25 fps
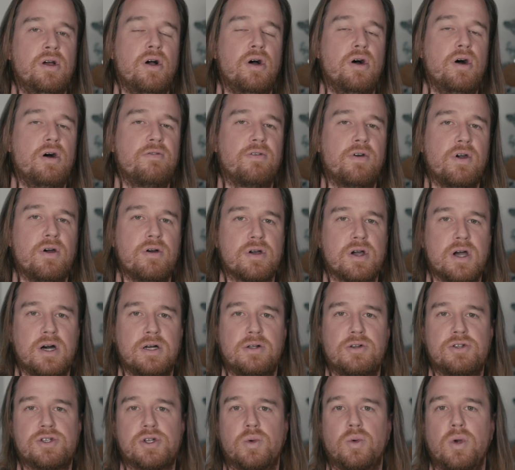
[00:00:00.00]
Overall,
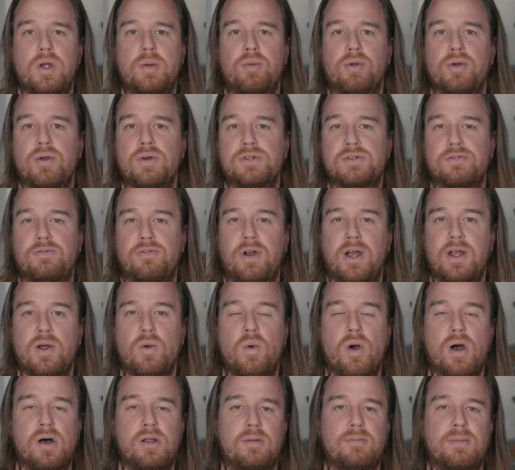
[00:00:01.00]
colors are reproduced very
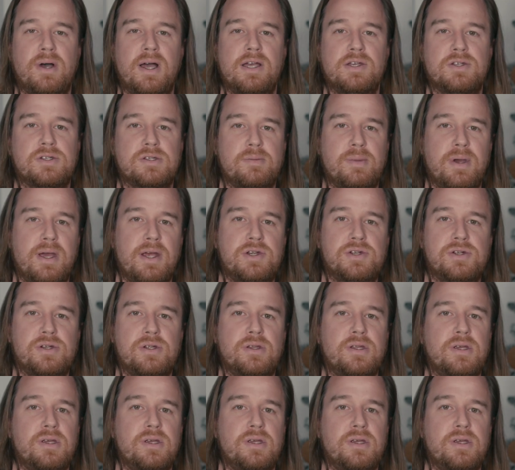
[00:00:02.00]
well in my estimation.